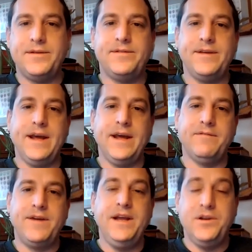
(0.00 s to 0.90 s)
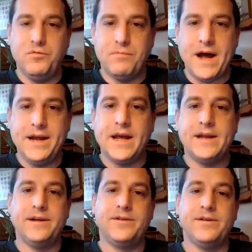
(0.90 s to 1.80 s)
to see if he knew Mike.
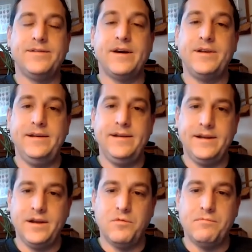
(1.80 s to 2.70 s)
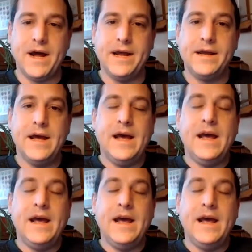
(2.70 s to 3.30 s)
And it turns out he did know Mike.